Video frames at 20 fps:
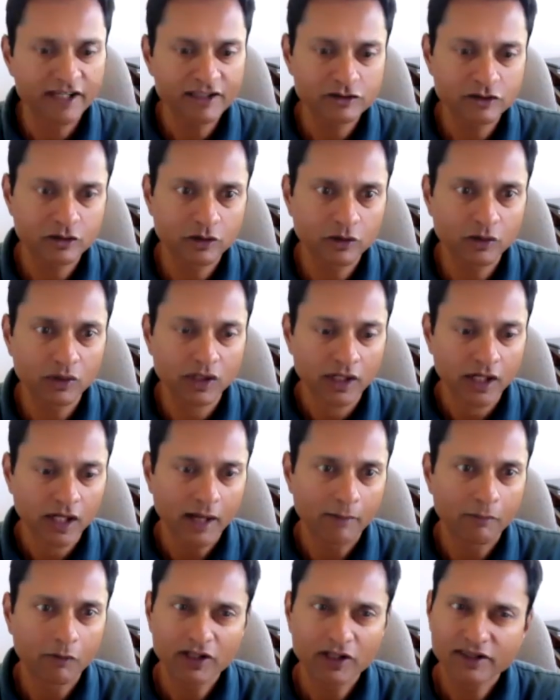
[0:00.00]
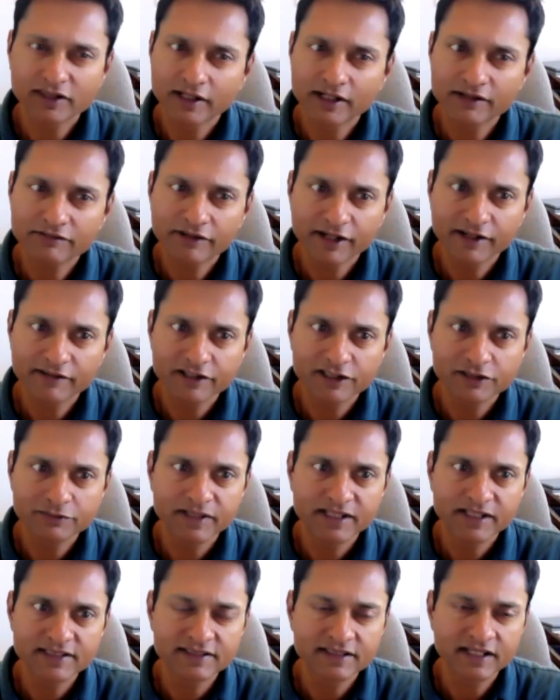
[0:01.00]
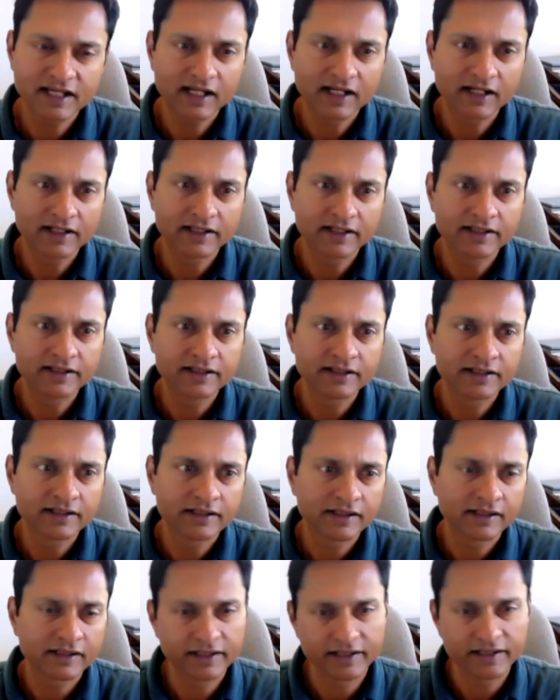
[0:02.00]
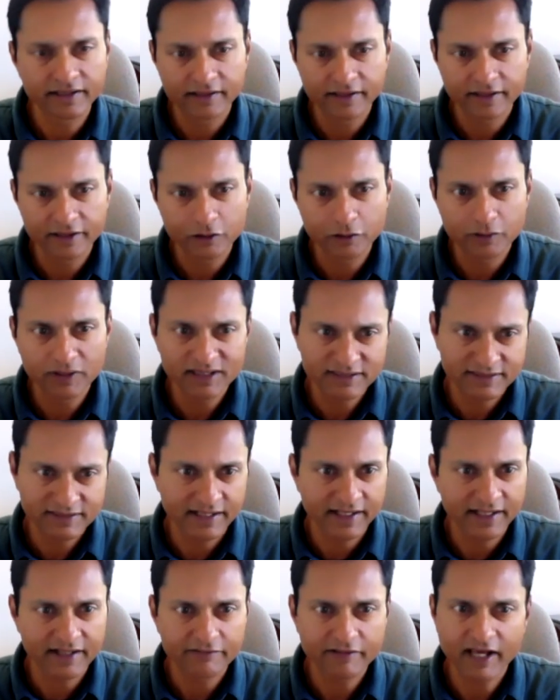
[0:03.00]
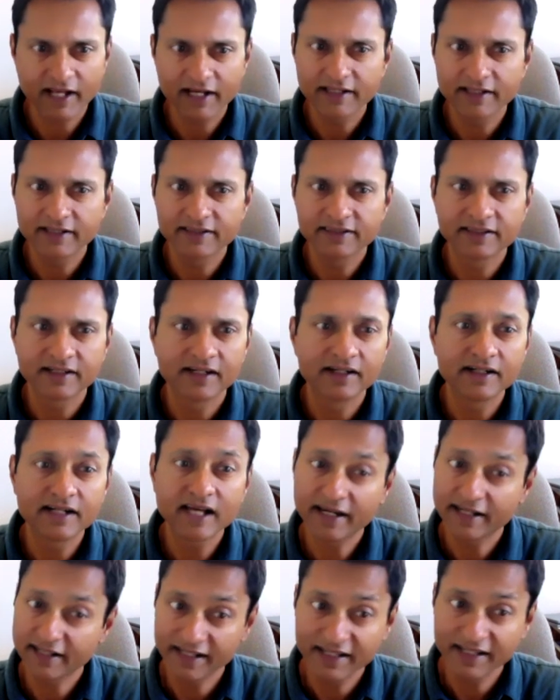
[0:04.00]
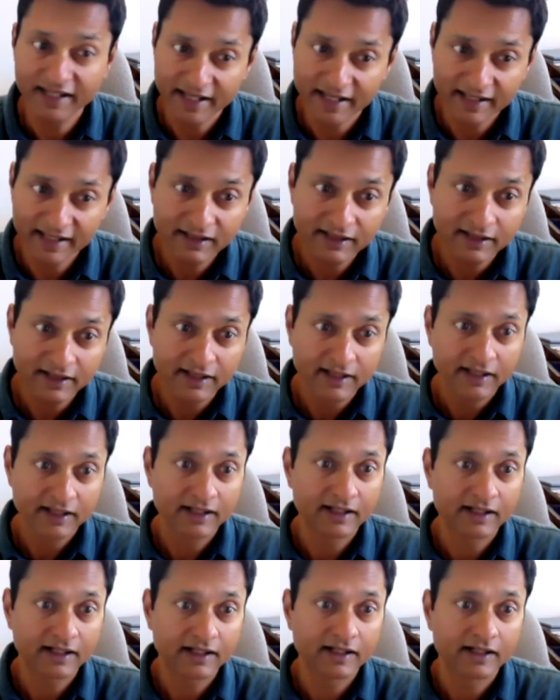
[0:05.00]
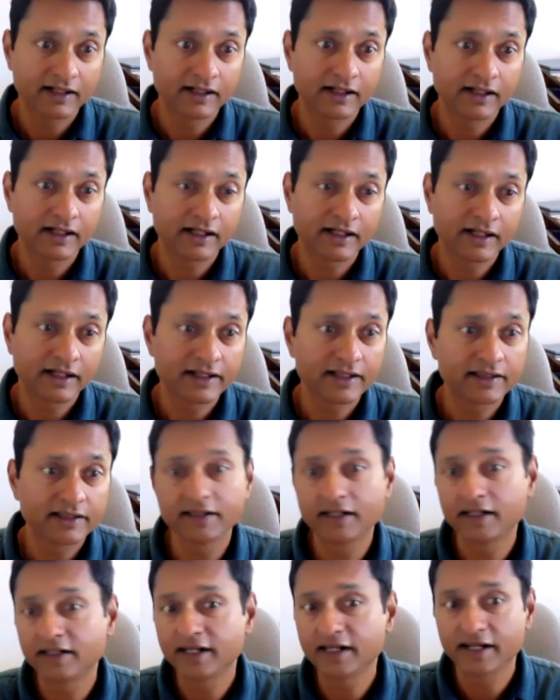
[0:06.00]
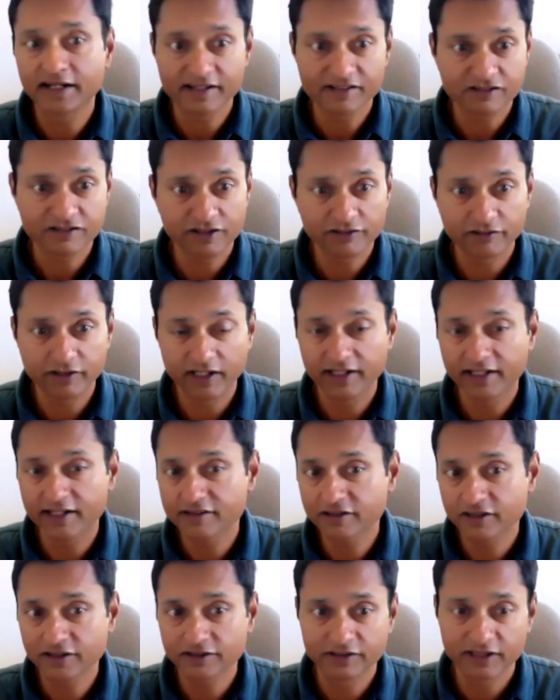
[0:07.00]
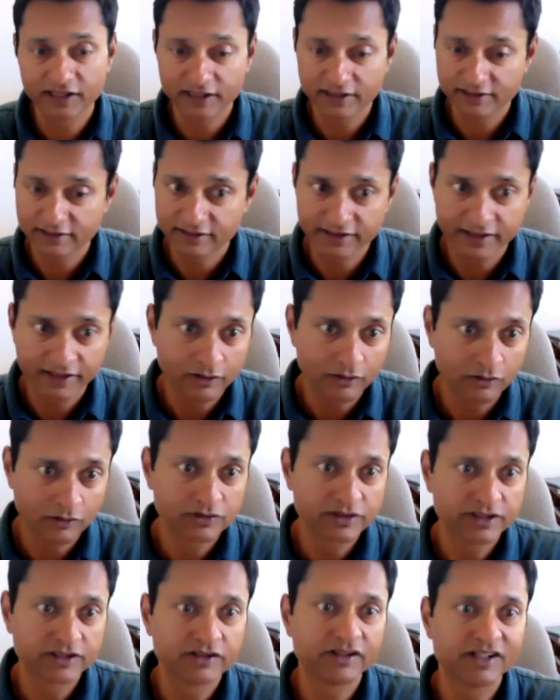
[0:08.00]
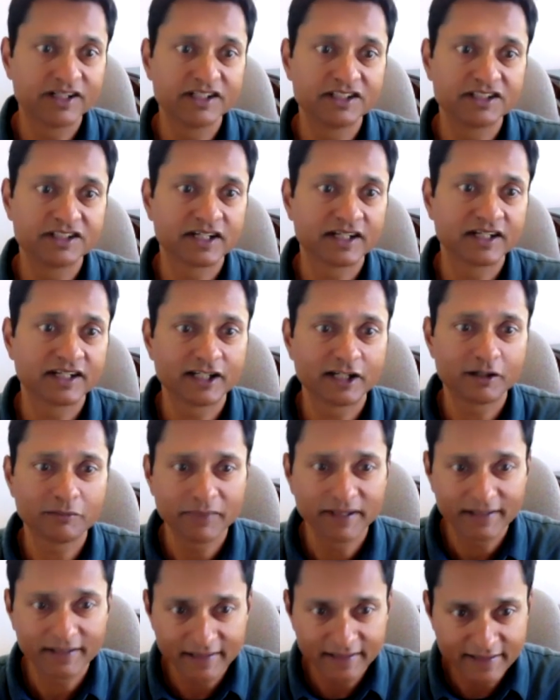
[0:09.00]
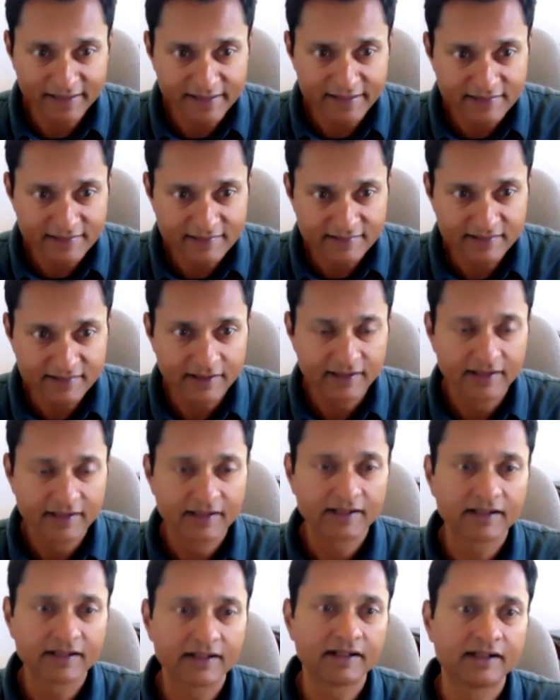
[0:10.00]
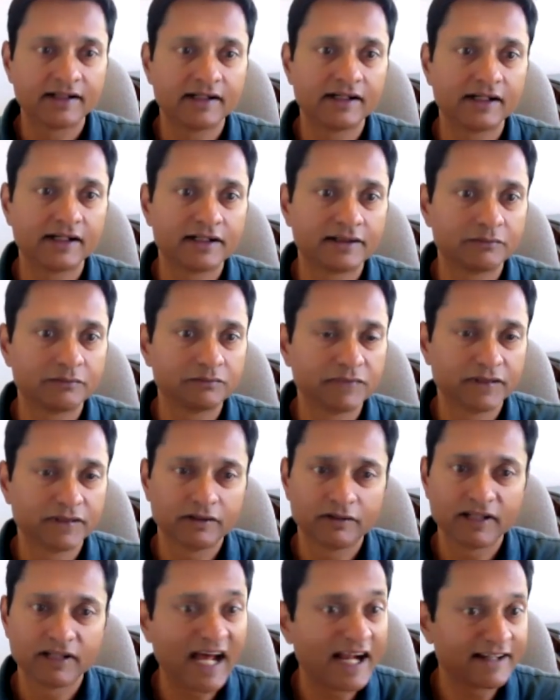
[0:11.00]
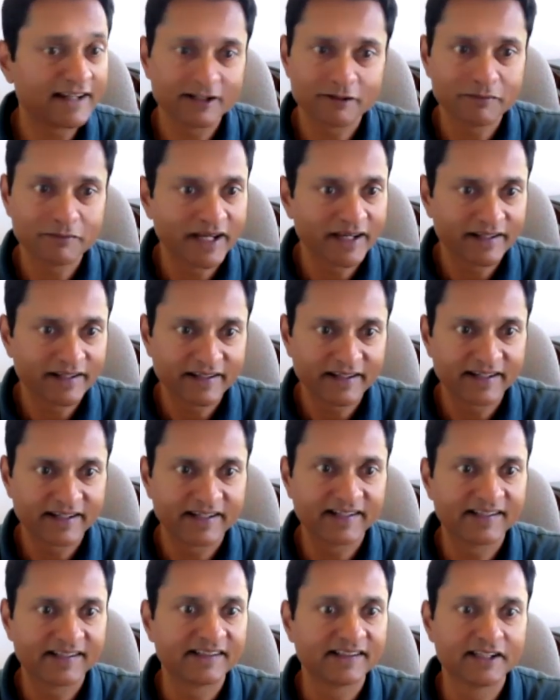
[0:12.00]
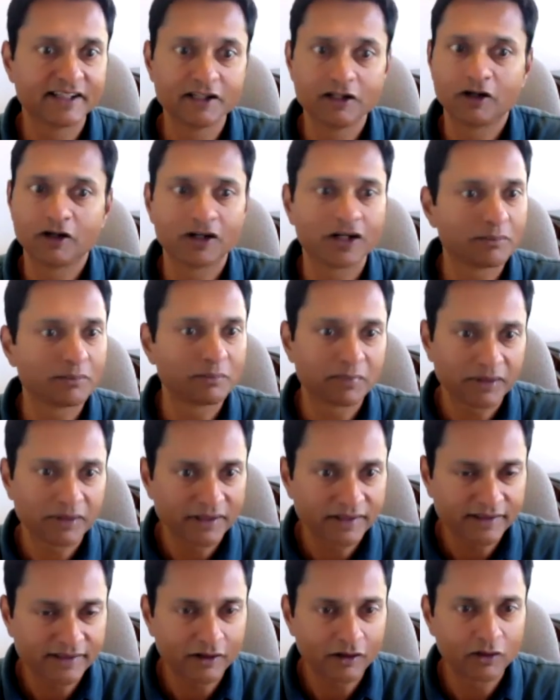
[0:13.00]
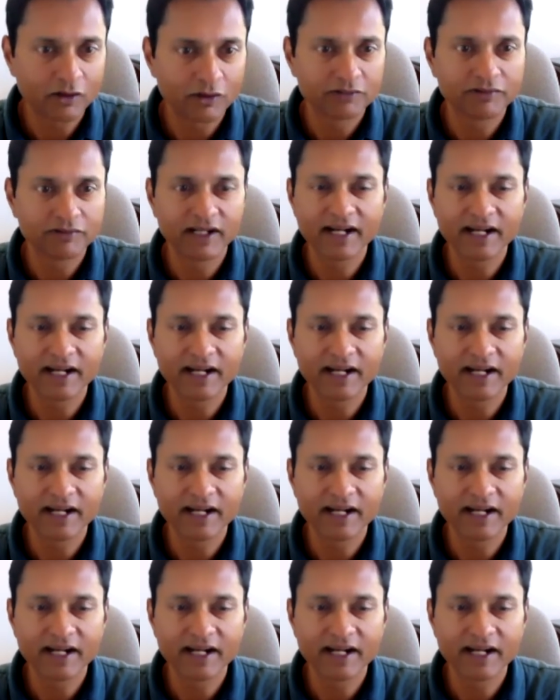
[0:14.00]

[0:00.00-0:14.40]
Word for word: So about a third of our investments are in in the U.S. Silicon Valley. A third are in India. Uh, and the third are uh, rest of the world. The rest of the world includes Indonesia, Middle East, um, you know, Latin America, Europe, uh, all over the world.